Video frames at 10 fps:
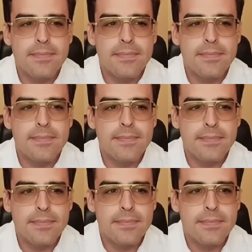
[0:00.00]

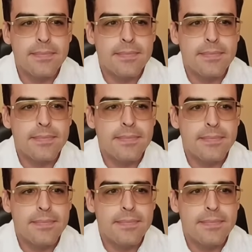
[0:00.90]

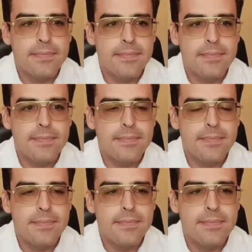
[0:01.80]

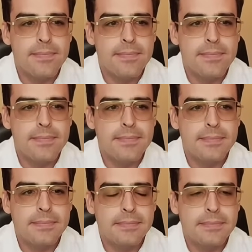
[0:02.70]

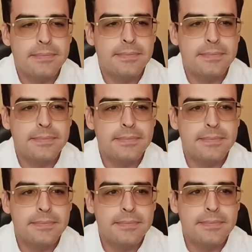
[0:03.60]

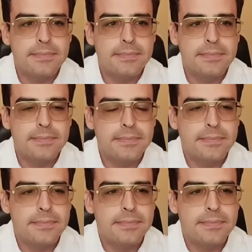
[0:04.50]
(silent)